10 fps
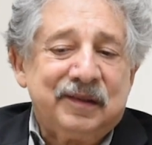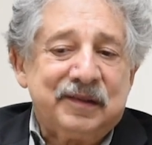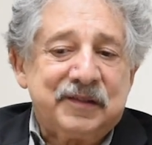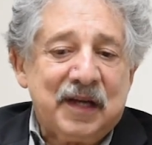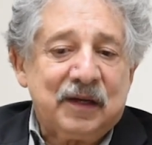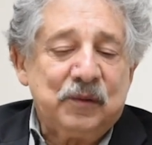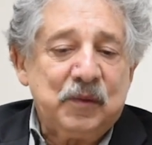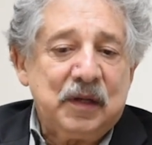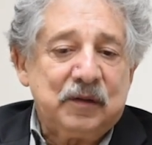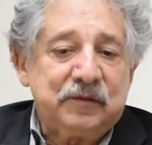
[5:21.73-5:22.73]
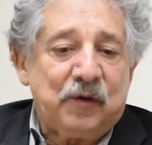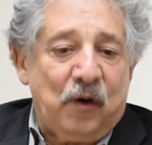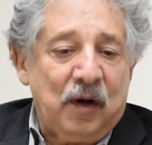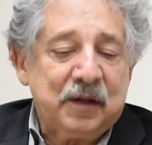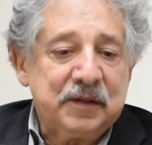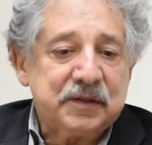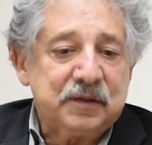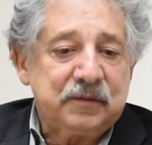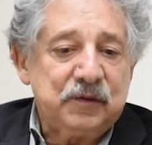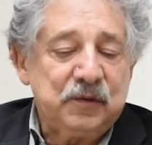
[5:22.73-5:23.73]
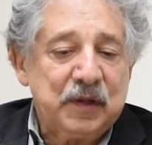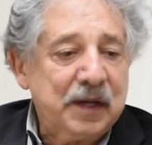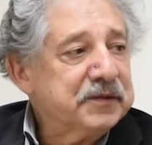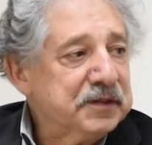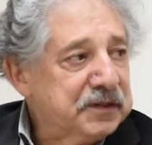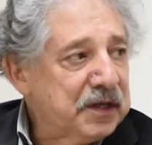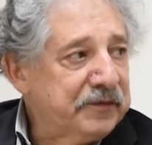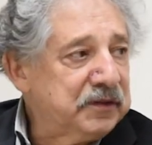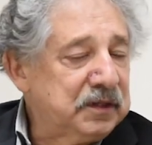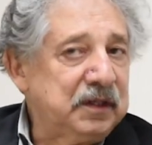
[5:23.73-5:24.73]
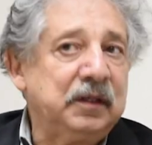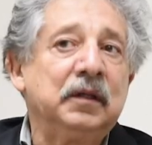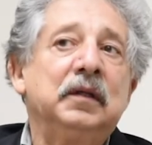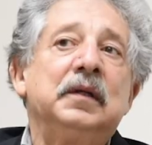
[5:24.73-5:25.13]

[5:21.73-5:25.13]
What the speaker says: the second week of August of 2017,